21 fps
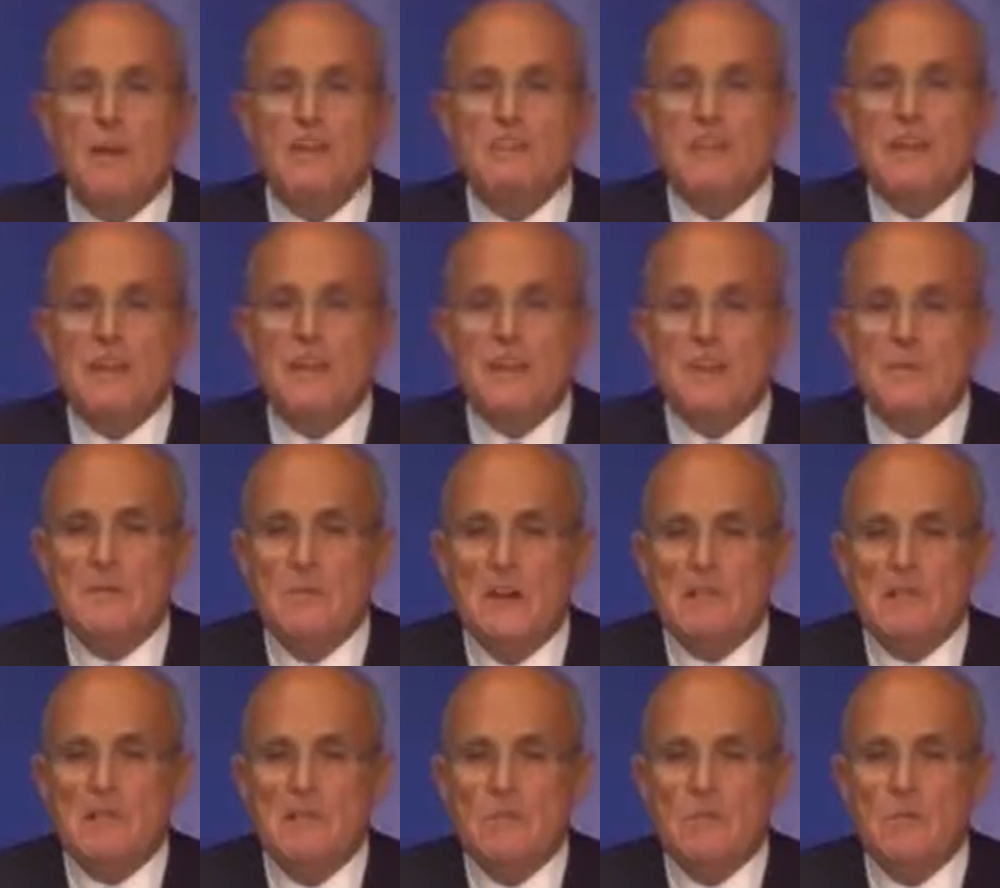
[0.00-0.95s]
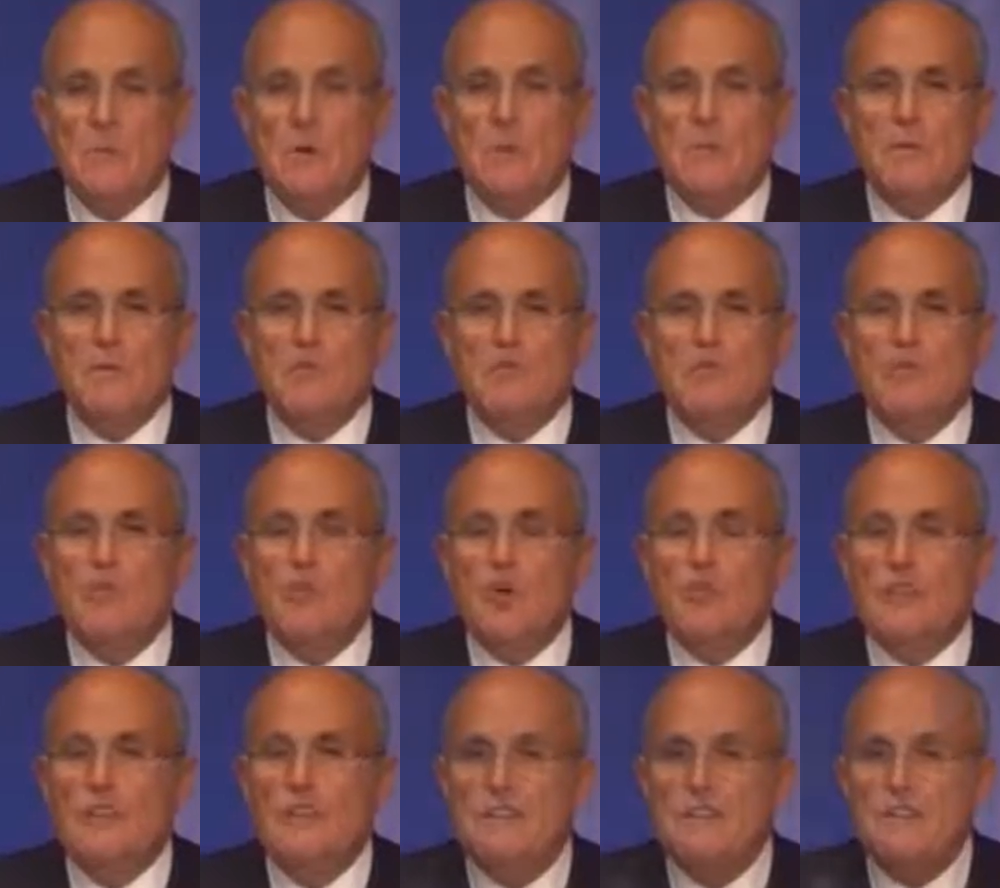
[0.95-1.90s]
people educated about this, we want people to
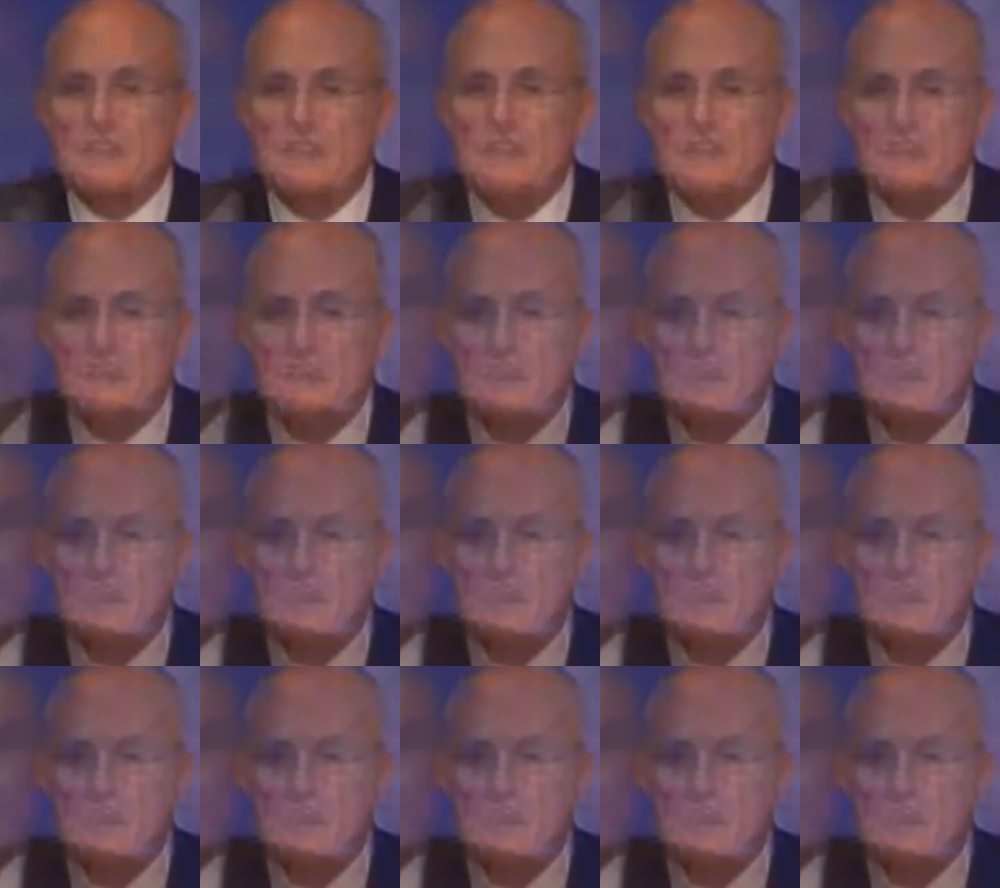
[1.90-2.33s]
know this,